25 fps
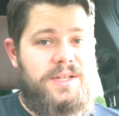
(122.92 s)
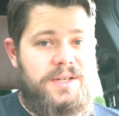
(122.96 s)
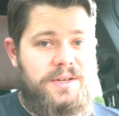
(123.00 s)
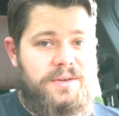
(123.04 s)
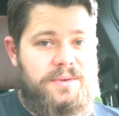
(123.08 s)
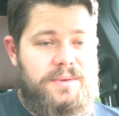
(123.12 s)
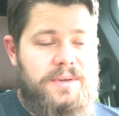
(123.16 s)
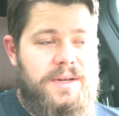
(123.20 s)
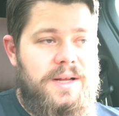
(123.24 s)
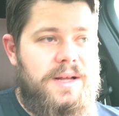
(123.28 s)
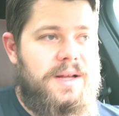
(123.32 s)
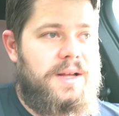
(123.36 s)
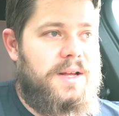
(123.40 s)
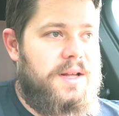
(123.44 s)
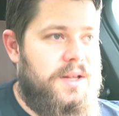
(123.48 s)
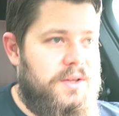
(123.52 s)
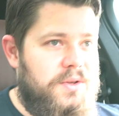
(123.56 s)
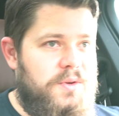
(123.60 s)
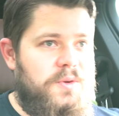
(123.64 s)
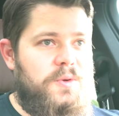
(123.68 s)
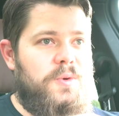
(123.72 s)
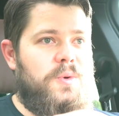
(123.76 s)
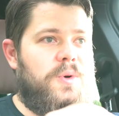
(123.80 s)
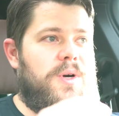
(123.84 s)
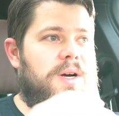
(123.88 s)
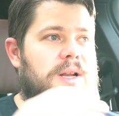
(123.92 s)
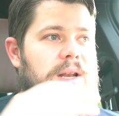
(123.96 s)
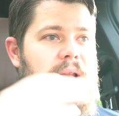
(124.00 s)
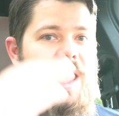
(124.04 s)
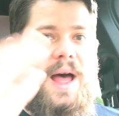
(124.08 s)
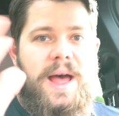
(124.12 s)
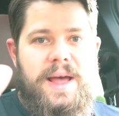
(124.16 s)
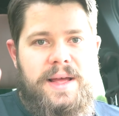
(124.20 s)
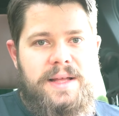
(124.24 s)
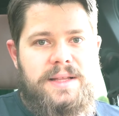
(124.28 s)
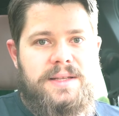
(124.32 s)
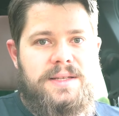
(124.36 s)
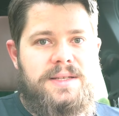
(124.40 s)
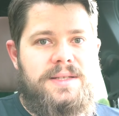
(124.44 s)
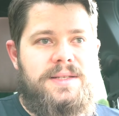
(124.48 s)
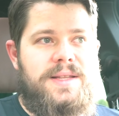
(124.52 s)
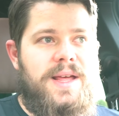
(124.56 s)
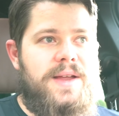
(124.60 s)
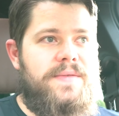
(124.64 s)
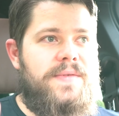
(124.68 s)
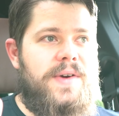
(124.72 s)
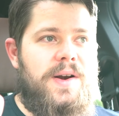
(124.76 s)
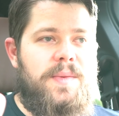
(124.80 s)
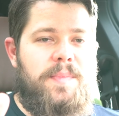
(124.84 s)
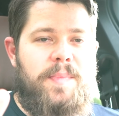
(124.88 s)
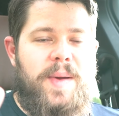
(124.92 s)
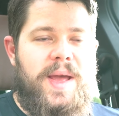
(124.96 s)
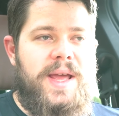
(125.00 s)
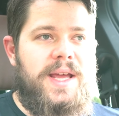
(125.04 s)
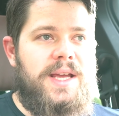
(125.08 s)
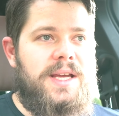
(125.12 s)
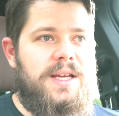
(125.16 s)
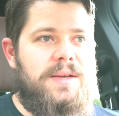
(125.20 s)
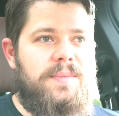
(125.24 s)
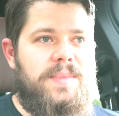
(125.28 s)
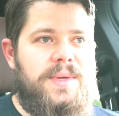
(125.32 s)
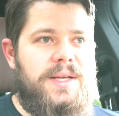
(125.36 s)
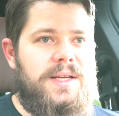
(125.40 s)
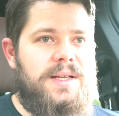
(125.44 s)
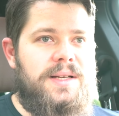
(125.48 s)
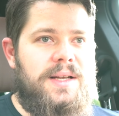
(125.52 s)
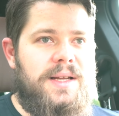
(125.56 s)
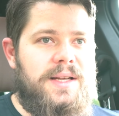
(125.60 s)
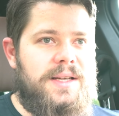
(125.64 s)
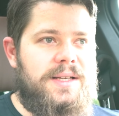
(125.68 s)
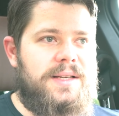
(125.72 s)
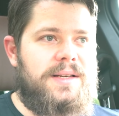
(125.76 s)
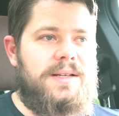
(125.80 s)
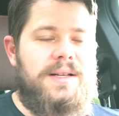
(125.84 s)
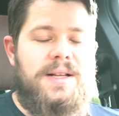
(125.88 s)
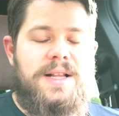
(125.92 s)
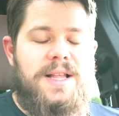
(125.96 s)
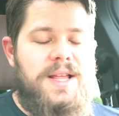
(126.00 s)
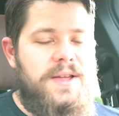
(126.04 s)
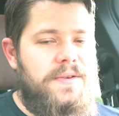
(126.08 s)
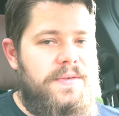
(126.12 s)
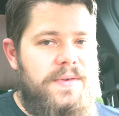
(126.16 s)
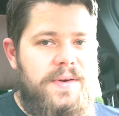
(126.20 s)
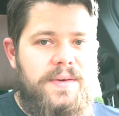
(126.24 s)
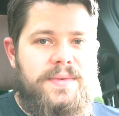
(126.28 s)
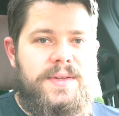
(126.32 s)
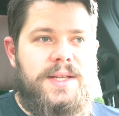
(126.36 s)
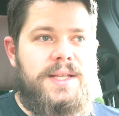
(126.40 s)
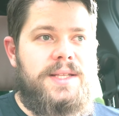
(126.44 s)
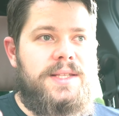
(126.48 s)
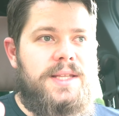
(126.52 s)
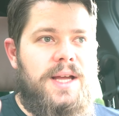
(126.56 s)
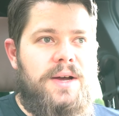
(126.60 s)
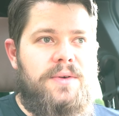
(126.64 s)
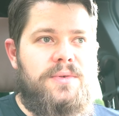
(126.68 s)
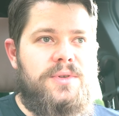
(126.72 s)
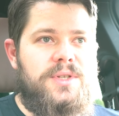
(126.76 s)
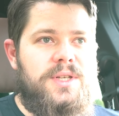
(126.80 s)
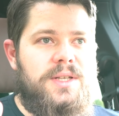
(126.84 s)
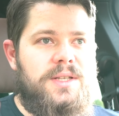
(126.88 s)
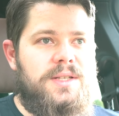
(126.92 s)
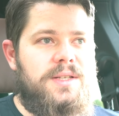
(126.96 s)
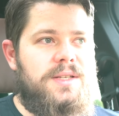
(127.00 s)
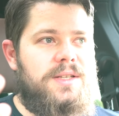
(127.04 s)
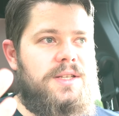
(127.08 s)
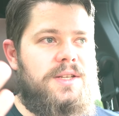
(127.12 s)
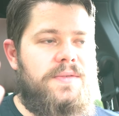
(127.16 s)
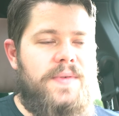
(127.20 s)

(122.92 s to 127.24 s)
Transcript: you know, to clients that were paying me like $15,000,